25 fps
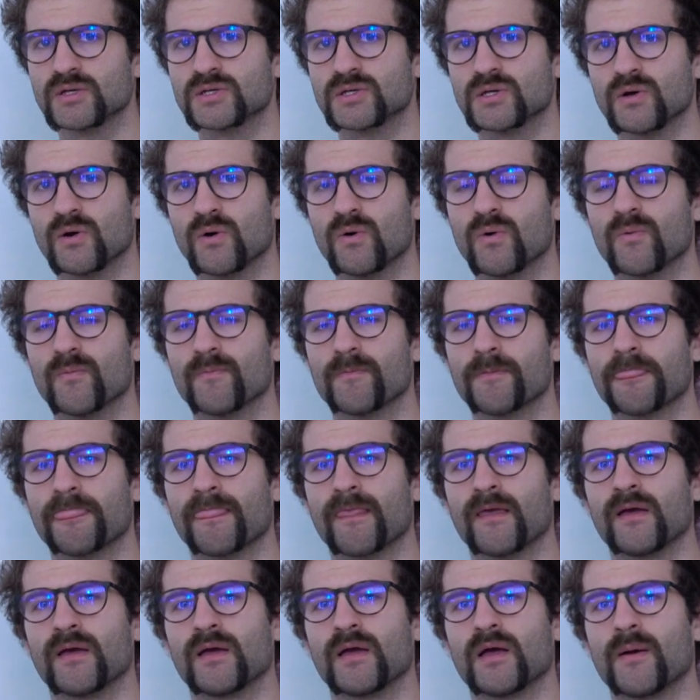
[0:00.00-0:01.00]
So
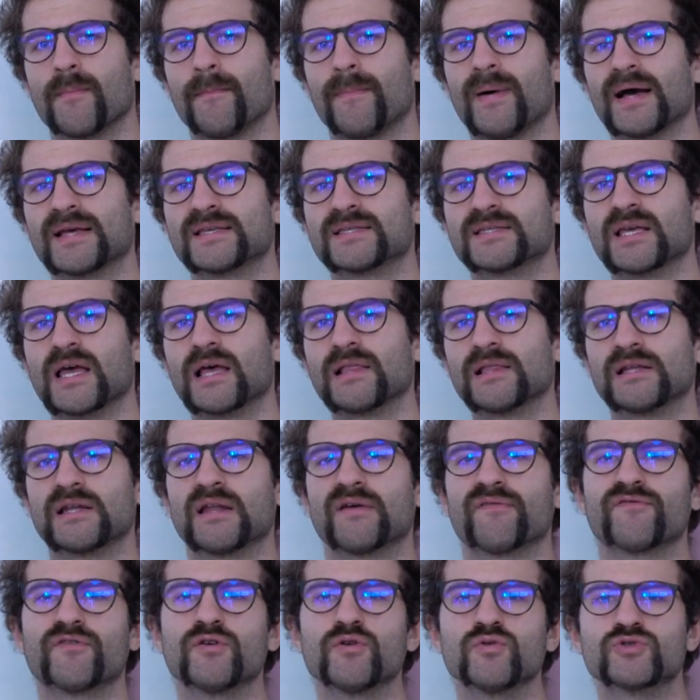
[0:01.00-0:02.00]
by selling
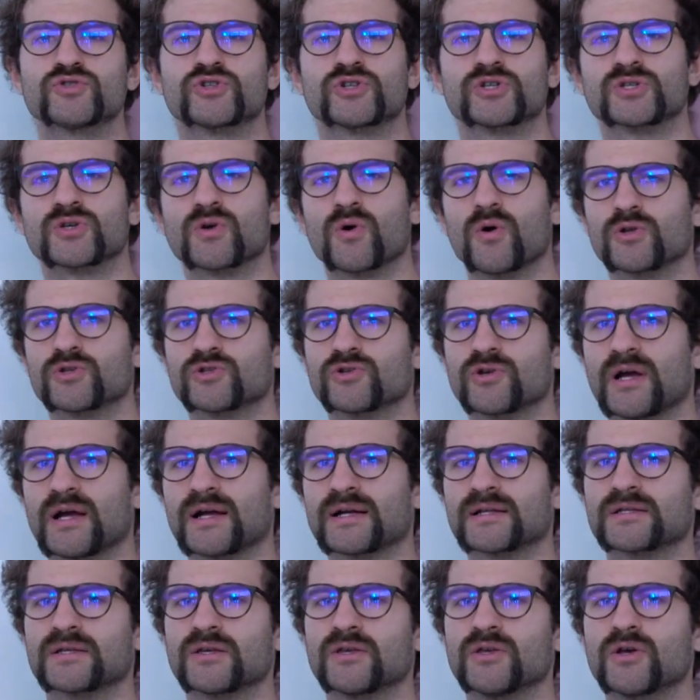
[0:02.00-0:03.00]
a futures
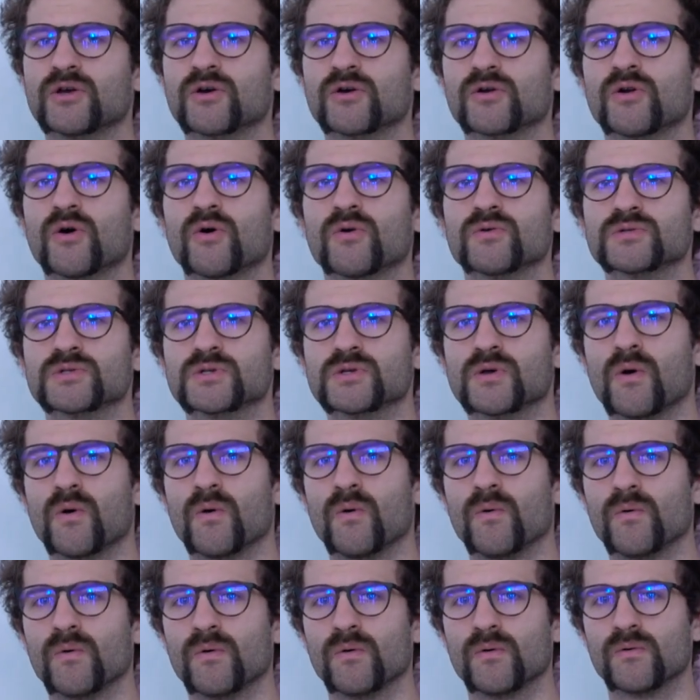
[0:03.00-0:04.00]
contract, you can
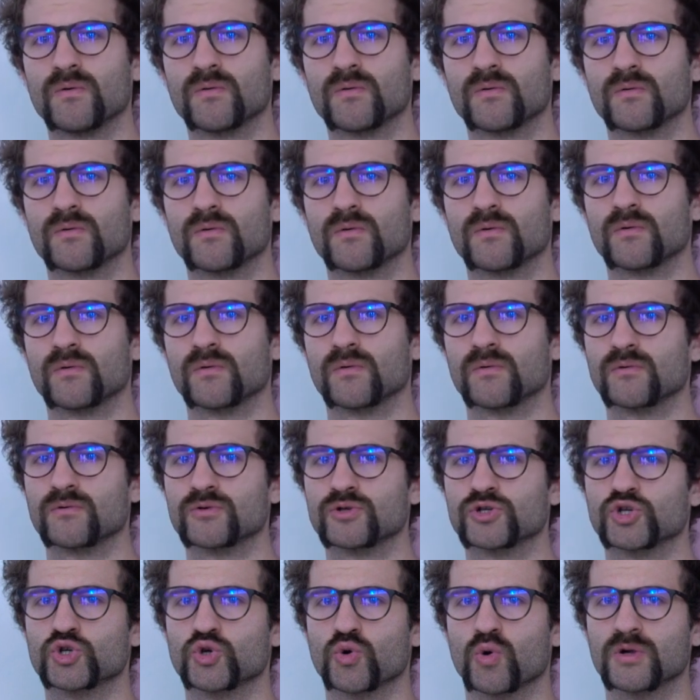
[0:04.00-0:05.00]
also
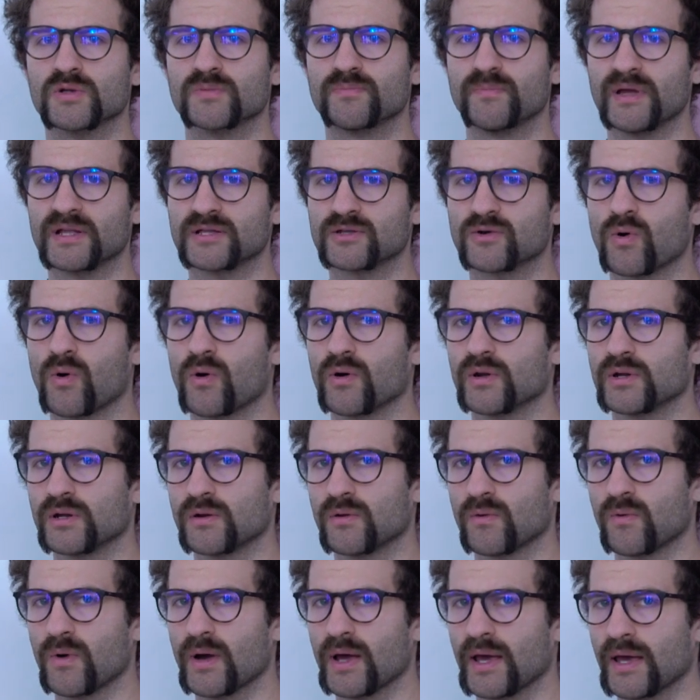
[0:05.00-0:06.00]
short Bitcoin
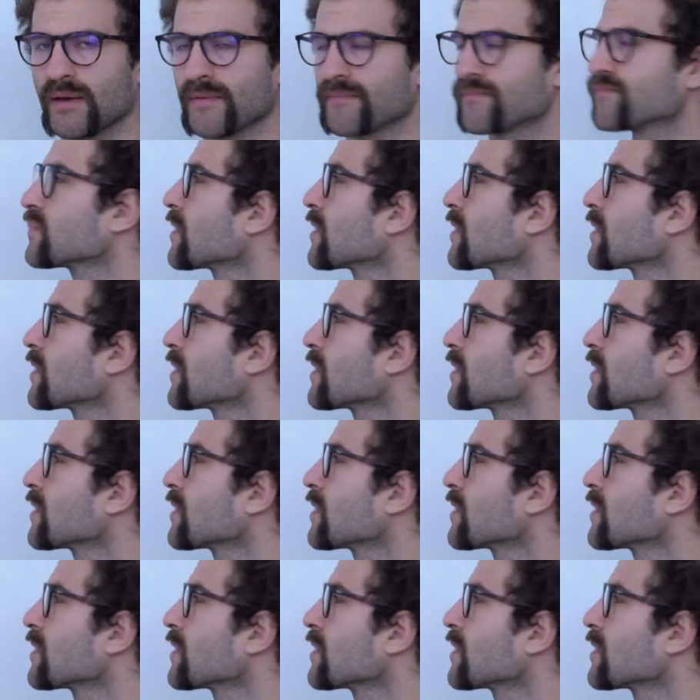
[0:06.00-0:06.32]
in a way.